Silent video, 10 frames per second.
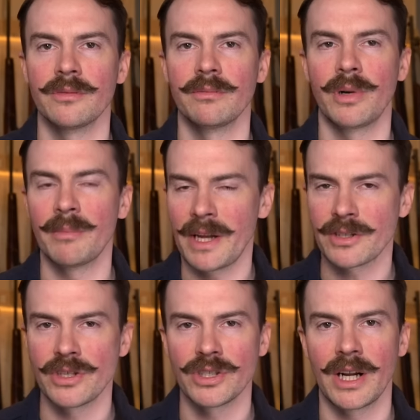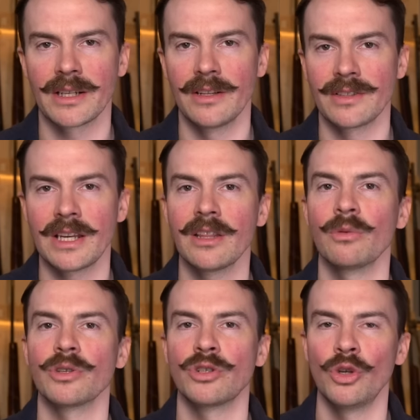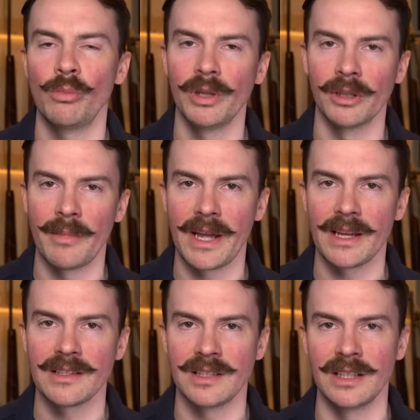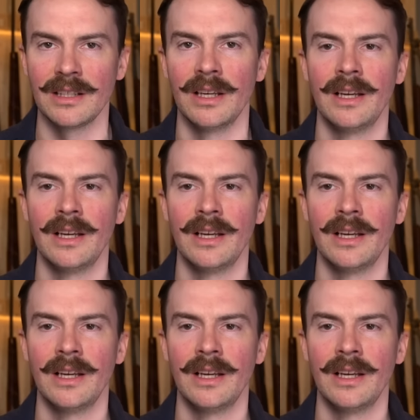pump action shotguns, anything with a tubular magazine.